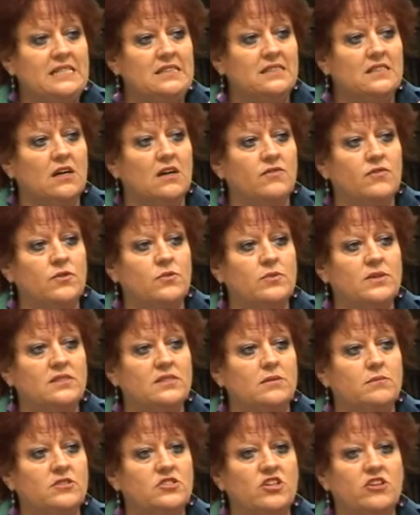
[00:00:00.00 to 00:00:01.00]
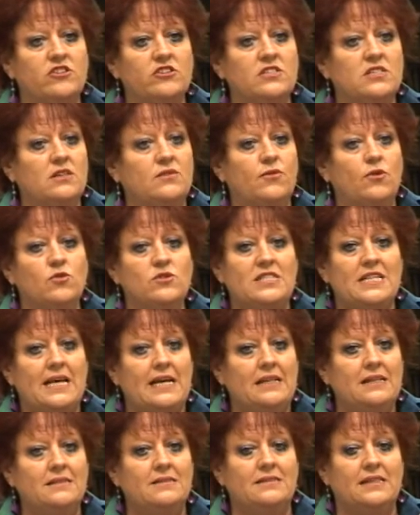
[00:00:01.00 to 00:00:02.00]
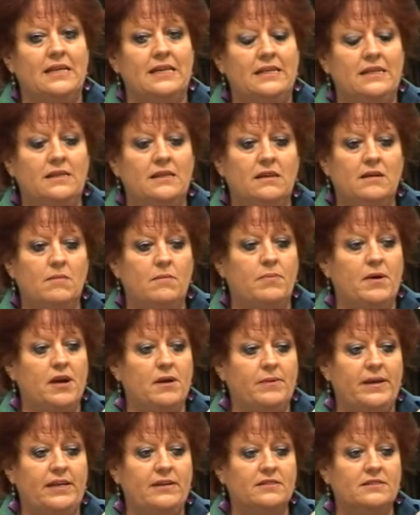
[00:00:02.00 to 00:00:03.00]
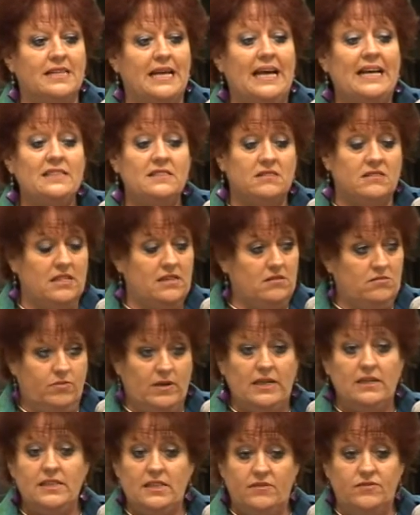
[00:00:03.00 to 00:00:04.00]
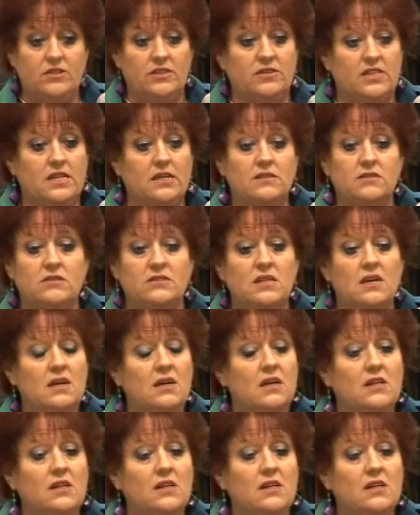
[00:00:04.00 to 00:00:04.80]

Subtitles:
discover was the majority of hotels in Barbados and even in the others,